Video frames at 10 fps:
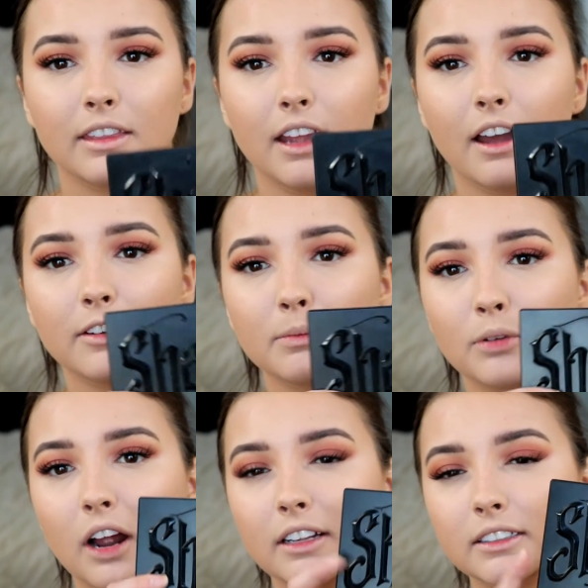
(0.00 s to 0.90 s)
The other
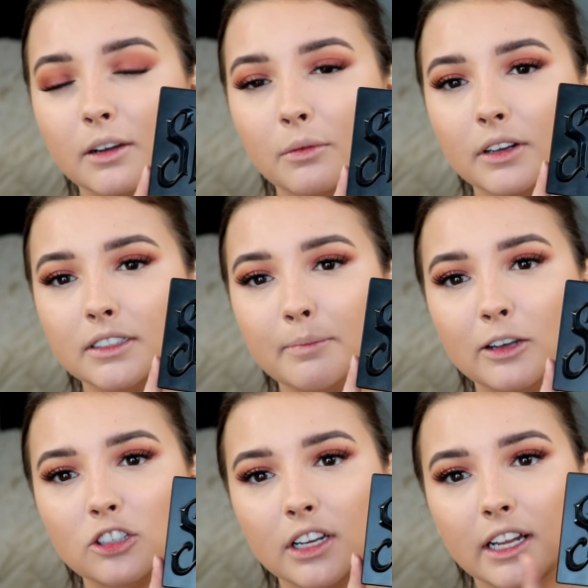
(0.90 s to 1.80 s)
product I wanted to
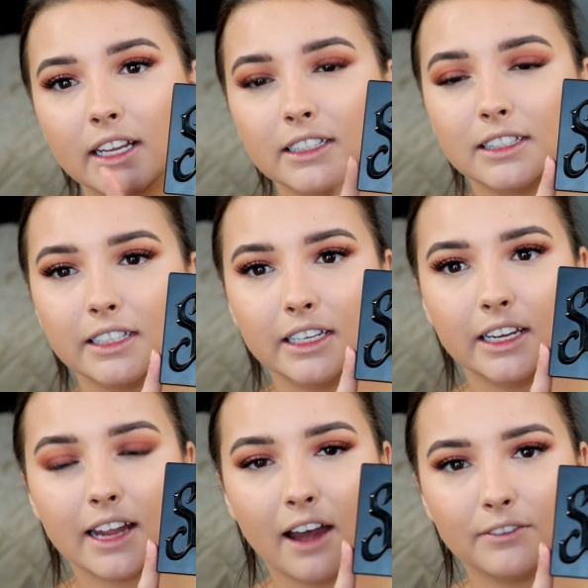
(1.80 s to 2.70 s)
mention is
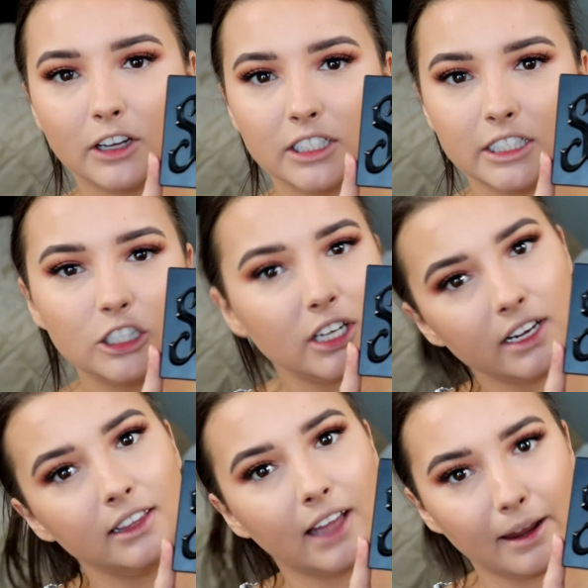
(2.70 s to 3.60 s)
the Kat Von D
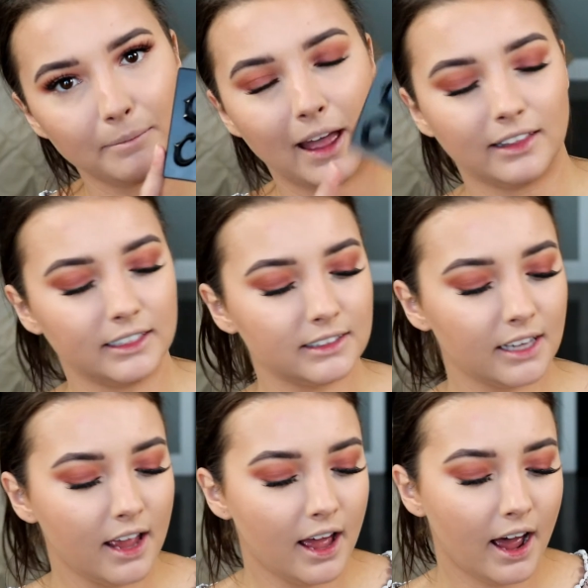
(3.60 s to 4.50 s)
Shade and Light
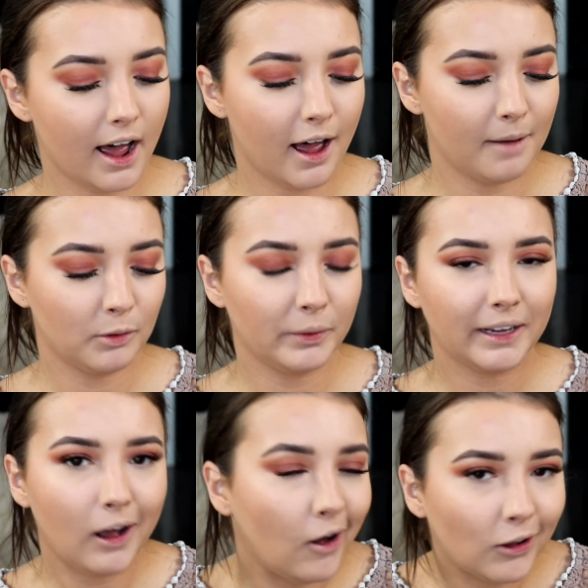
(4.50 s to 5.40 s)
palette.
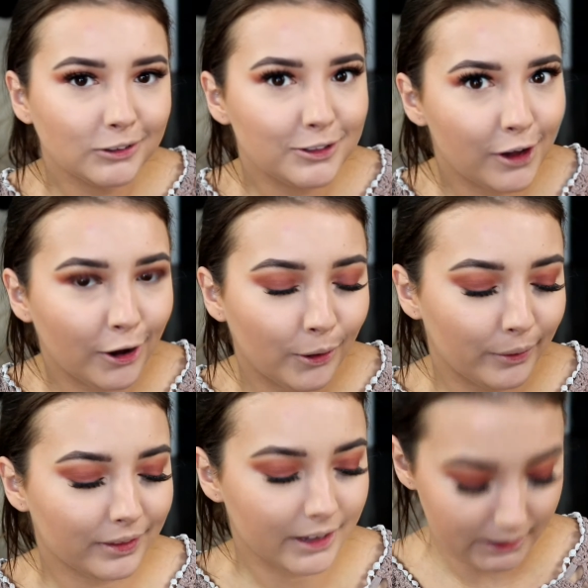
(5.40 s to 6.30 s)
We all
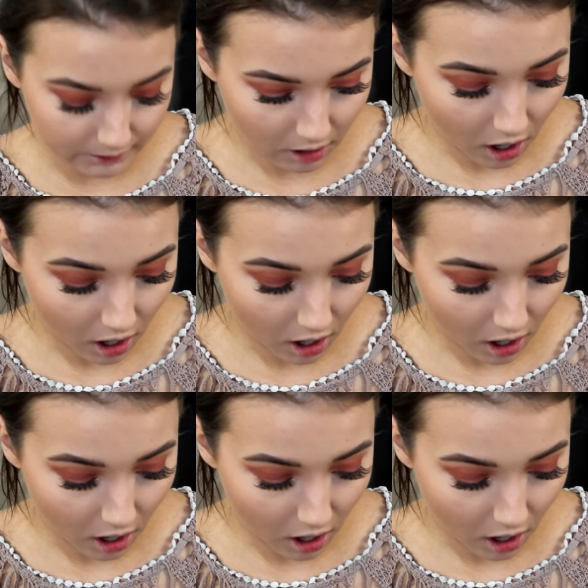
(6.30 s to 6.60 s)
know this.